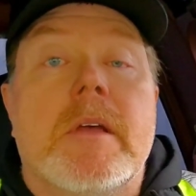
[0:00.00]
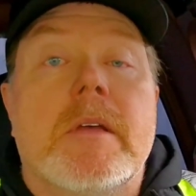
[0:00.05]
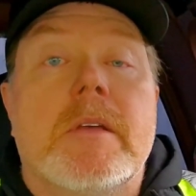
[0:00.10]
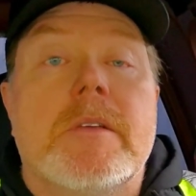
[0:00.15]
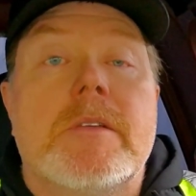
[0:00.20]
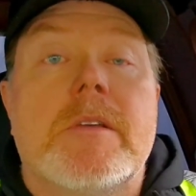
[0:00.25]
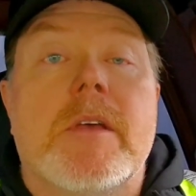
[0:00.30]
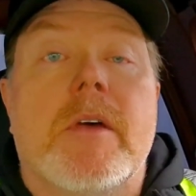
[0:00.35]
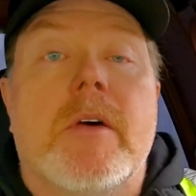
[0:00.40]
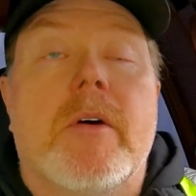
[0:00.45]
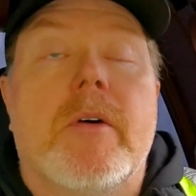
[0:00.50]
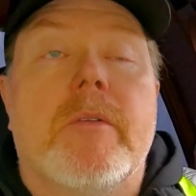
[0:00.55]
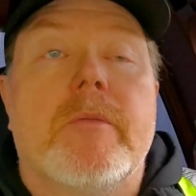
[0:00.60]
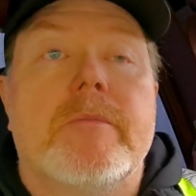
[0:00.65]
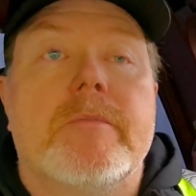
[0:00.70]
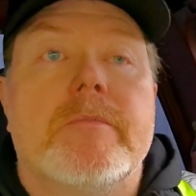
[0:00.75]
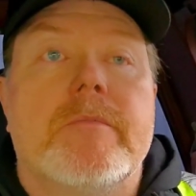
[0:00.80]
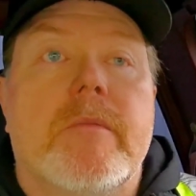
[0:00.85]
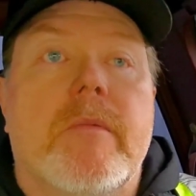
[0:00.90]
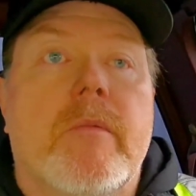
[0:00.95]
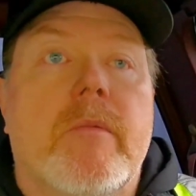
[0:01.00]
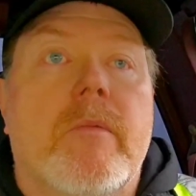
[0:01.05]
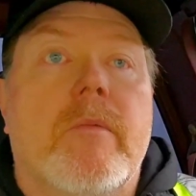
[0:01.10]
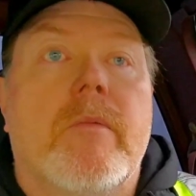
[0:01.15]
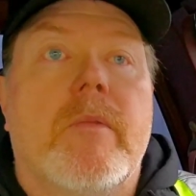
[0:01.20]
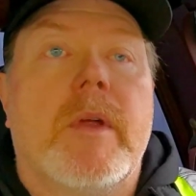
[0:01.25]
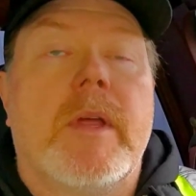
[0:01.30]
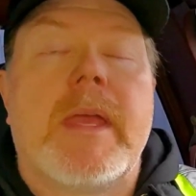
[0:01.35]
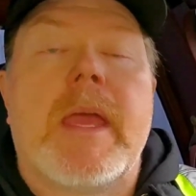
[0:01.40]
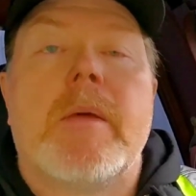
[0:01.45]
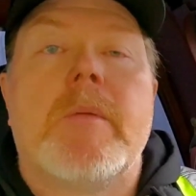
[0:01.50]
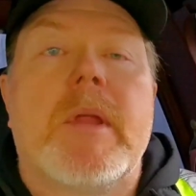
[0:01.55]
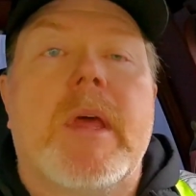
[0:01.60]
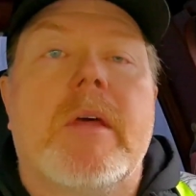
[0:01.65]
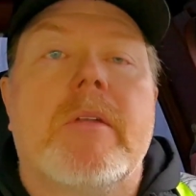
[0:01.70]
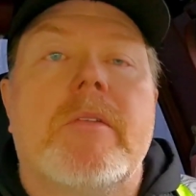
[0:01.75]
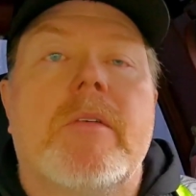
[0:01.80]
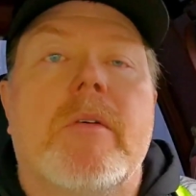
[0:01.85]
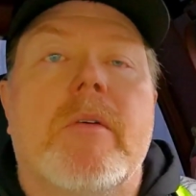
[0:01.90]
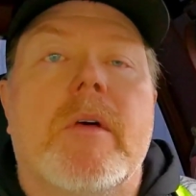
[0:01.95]
So we came
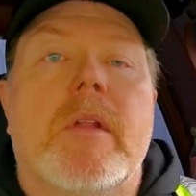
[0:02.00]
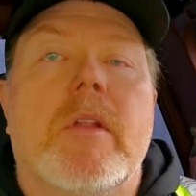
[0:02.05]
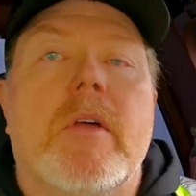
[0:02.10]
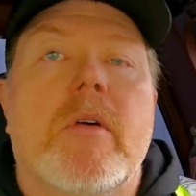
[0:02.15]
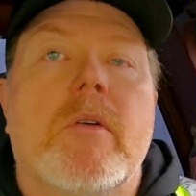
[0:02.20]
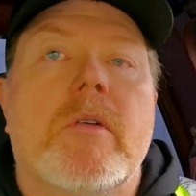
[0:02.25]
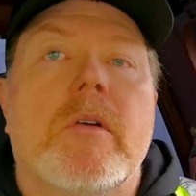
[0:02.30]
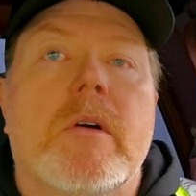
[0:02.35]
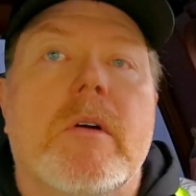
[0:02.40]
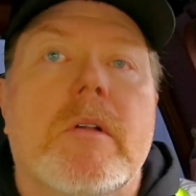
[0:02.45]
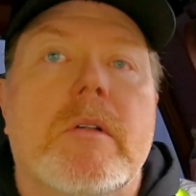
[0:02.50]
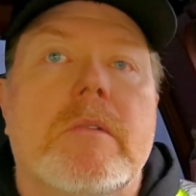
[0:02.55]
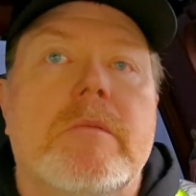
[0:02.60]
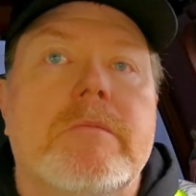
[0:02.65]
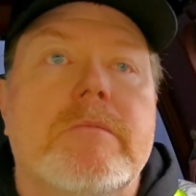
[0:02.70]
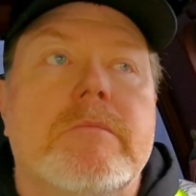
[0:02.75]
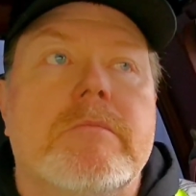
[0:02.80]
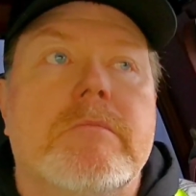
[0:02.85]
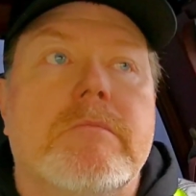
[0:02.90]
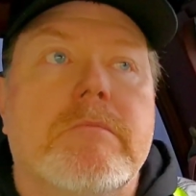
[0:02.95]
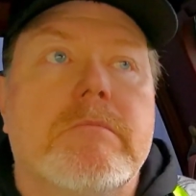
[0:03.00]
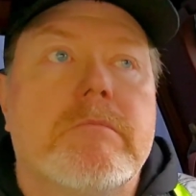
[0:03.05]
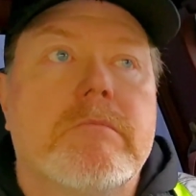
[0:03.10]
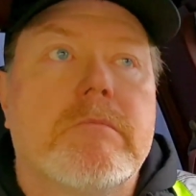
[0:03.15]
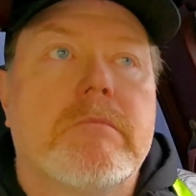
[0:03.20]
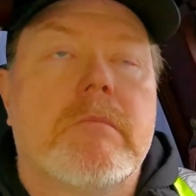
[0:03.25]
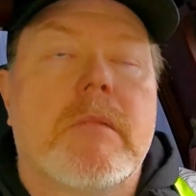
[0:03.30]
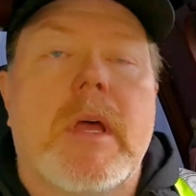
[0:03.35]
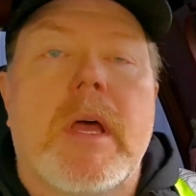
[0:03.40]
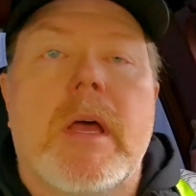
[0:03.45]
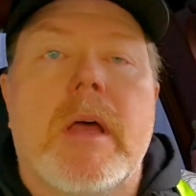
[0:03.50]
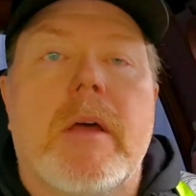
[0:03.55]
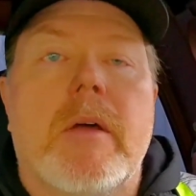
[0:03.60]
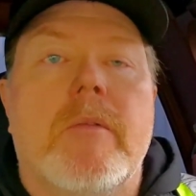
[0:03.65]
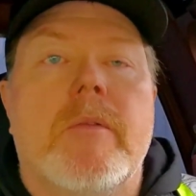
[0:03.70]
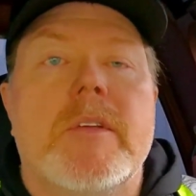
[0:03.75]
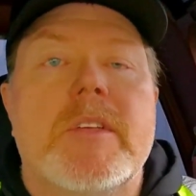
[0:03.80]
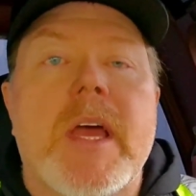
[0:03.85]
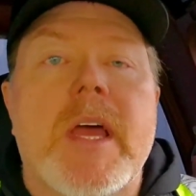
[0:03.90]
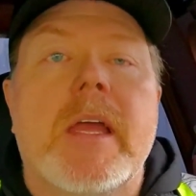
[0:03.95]
down to a local
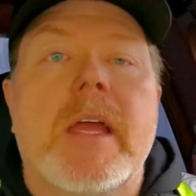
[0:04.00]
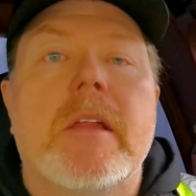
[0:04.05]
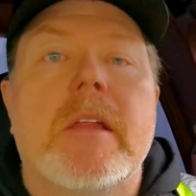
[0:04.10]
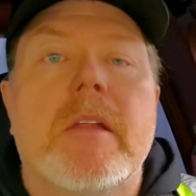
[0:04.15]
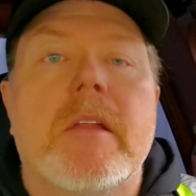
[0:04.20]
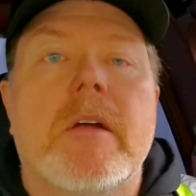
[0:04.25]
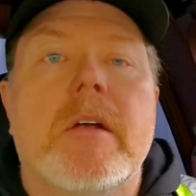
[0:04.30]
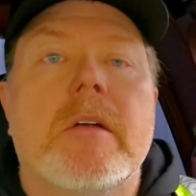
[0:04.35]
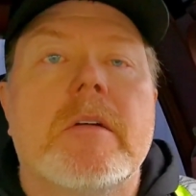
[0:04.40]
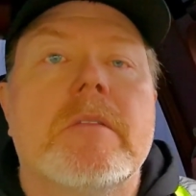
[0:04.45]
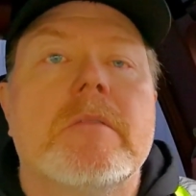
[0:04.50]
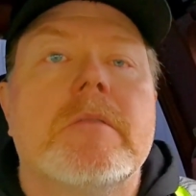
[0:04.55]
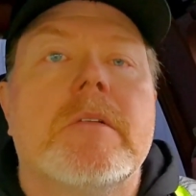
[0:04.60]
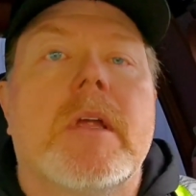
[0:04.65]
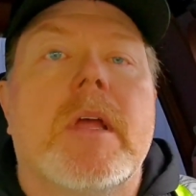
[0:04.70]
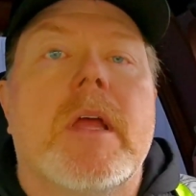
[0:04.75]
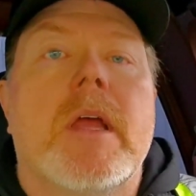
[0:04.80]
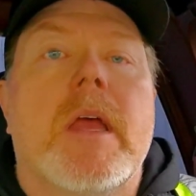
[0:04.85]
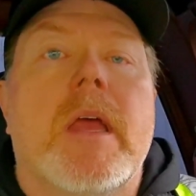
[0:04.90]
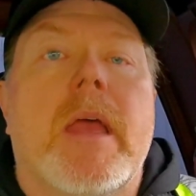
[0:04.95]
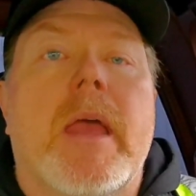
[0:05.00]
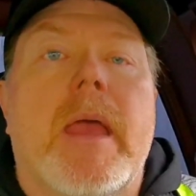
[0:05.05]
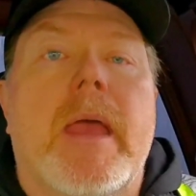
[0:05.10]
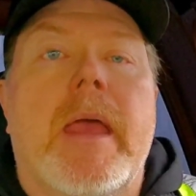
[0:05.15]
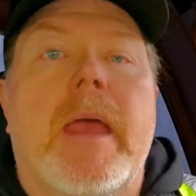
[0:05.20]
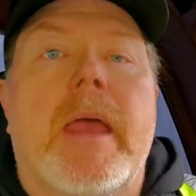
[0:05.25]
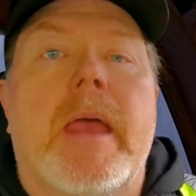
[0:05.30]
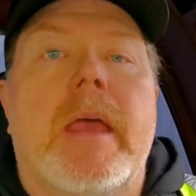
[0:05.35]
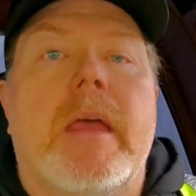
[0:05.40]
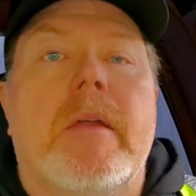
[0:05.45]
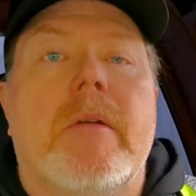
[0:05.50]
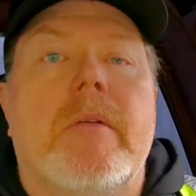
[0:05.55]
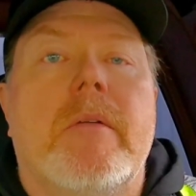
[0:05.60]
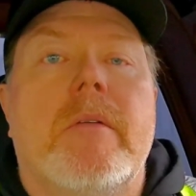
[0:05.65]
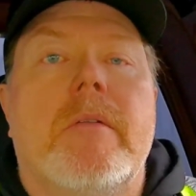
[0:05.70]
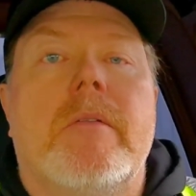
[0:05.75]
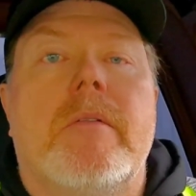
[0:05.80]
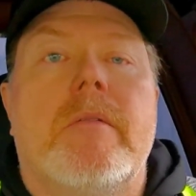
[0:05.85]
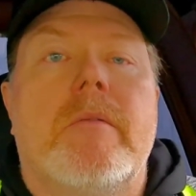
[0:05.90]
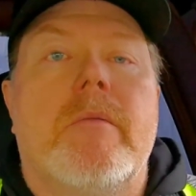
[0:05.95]
recycler and
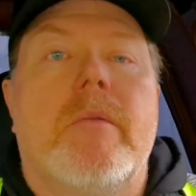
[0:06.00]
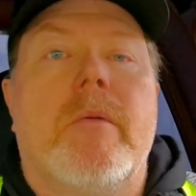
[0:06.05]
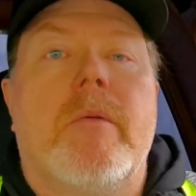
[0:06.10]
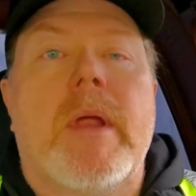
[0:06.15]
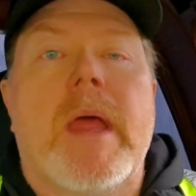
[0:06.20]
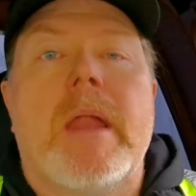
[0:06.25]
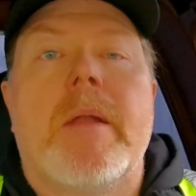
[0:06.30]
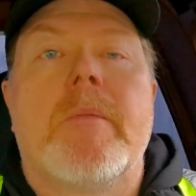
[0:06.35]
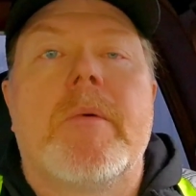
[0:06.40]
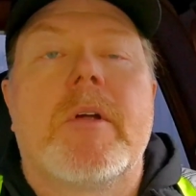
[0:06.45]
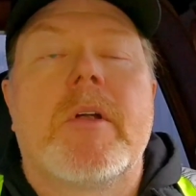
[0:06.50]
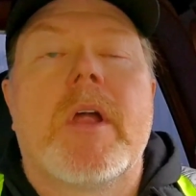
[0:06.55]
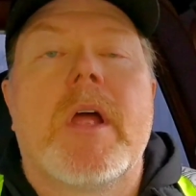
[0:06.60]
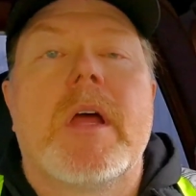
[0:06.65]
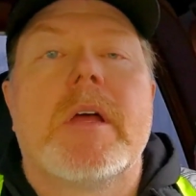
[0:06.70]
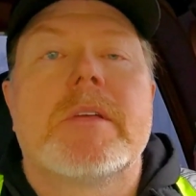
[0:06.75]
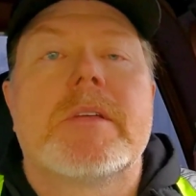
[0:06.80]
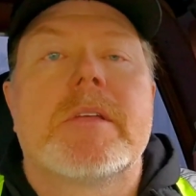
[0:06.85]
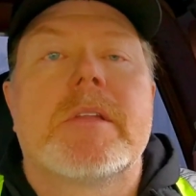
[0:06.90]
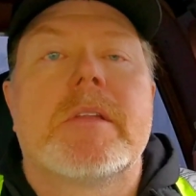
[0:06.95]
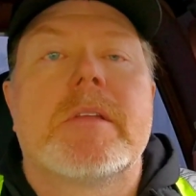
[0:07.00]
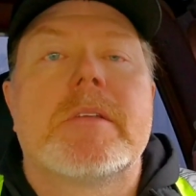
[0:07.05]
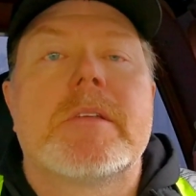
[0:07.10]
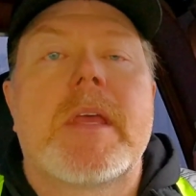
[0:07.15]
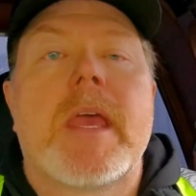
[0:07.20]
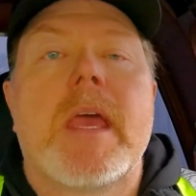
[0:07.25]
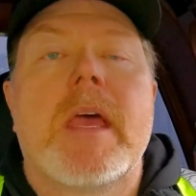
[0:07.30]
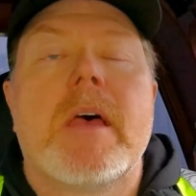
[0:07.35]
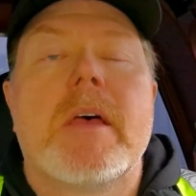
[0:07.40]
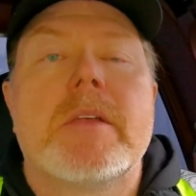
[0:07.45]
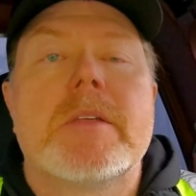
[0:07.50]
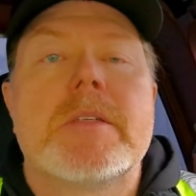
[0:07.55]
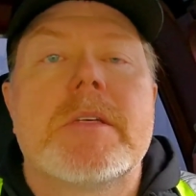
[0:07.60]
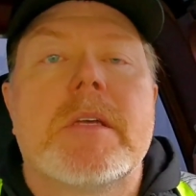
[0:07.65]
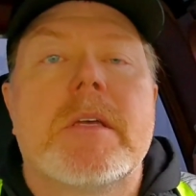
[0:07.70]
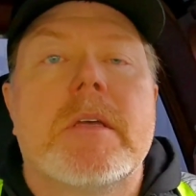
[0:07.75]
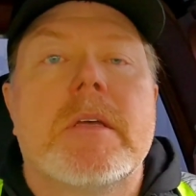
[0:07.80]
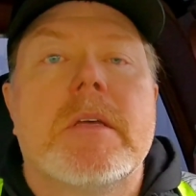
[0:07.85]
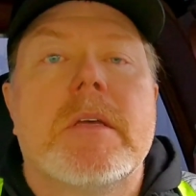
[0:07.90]
we ran him across the scales.